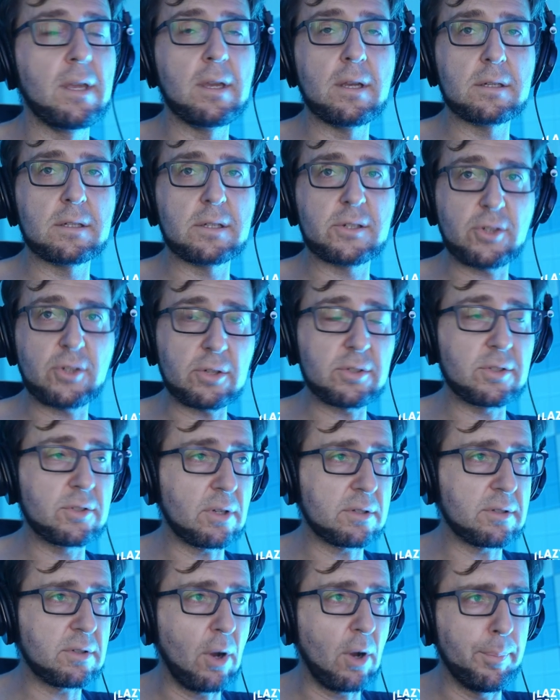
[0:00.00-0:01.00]
The dot
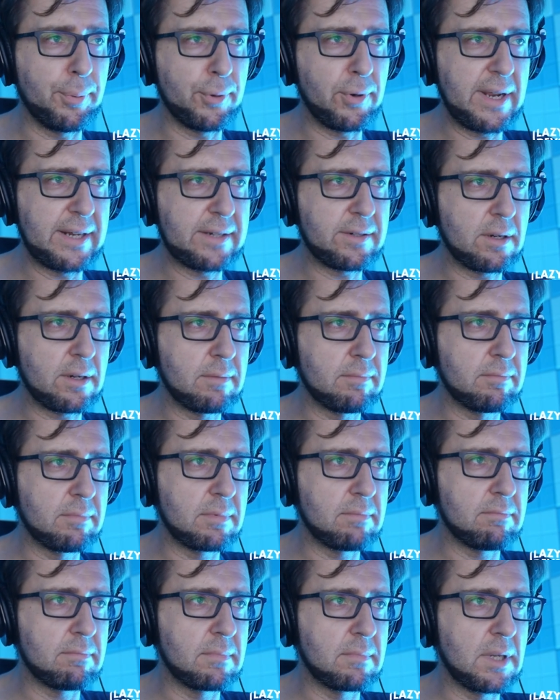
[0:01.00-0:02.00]
dot operator
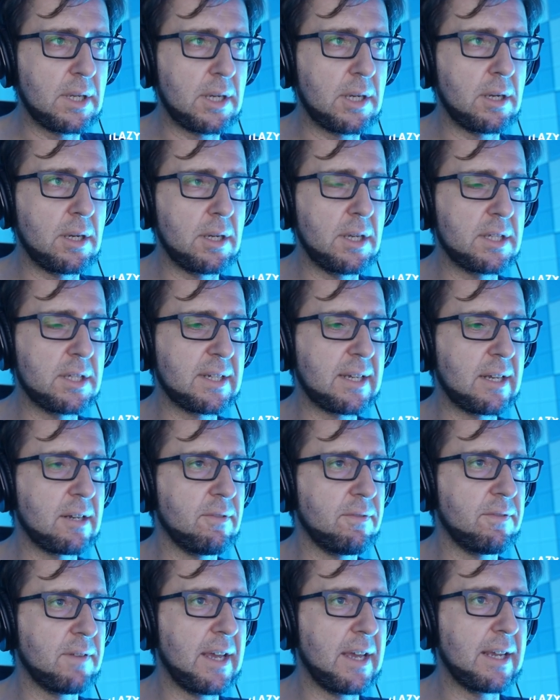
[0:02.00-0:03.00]
uh, is kind
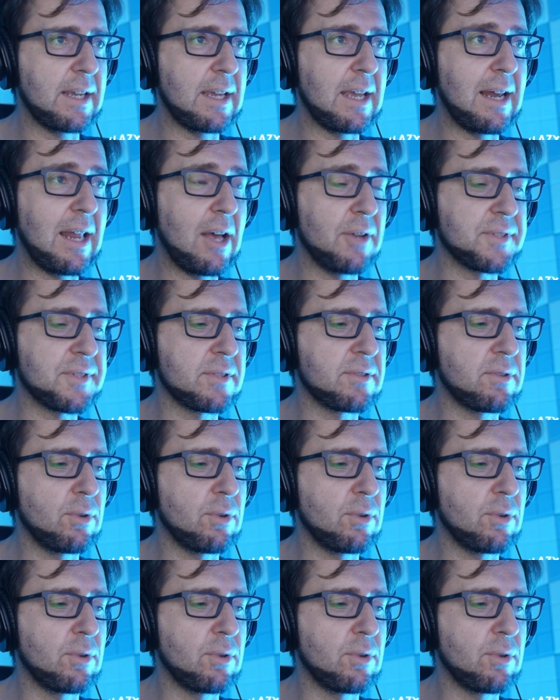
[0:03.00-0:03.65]
of like allows us to